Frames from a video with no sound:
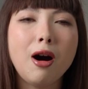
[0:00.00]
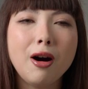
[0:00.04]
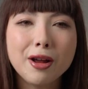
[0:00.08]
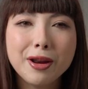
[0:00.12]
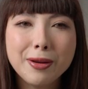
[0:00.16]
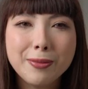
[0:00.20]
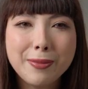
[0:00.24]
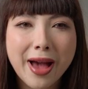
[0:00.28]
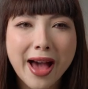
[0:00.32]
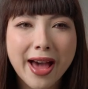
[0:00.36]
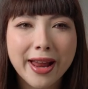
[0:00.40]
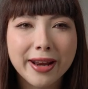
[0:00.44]

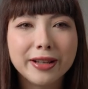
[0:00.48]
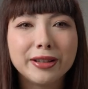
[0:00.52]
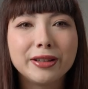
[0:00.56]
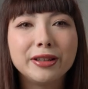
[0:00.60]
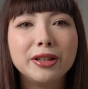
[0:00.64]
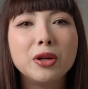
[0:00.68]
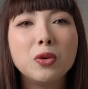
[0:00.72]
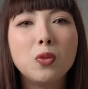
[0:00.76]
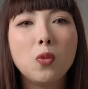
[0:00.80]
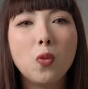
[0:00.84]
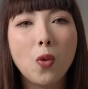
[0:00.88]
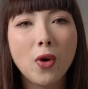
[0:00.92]

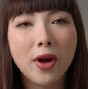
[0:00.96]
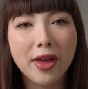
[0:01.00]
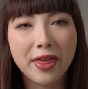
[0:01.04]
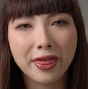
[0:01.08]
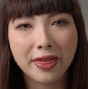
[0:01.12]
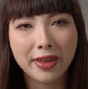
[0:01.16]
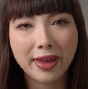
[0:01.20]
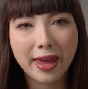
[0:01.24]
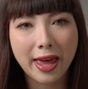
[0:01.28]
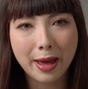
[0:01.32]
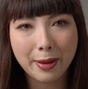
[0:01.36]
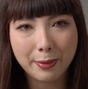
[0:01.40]
automatically
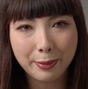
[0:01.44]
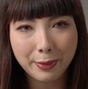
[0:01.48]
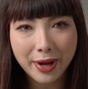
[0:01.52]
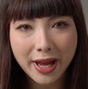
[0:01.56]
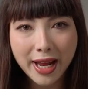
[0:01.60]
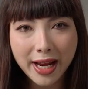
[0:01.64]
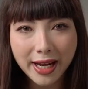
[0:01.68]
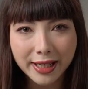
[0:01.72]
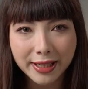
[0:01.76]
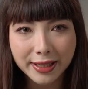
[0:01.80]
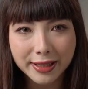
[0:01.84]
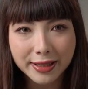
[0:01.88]
with
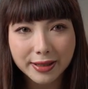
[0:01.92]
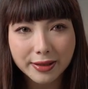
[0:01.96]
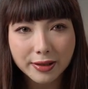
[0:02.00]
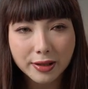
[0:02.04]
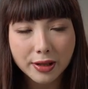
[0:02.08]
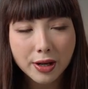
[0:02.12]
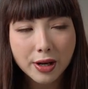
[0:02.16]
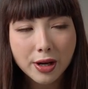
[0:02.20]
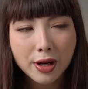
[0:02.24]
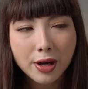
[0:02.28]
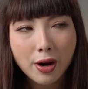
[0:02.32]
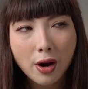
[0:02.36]
campaigns.
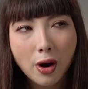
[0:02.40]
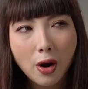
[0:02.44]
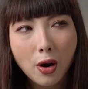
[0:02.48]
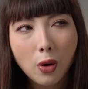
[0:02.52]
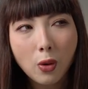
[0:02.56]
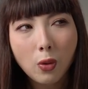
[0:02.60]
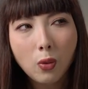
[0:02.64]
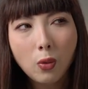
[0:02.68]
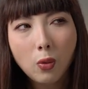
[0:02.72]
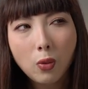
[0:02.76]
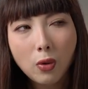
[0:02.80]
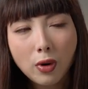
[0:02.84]

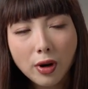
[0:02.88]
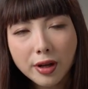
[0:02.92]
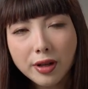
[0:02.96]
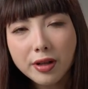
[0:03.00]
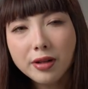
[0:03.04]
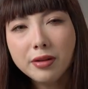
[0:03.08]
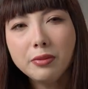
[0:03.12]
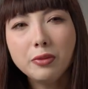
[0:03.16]
One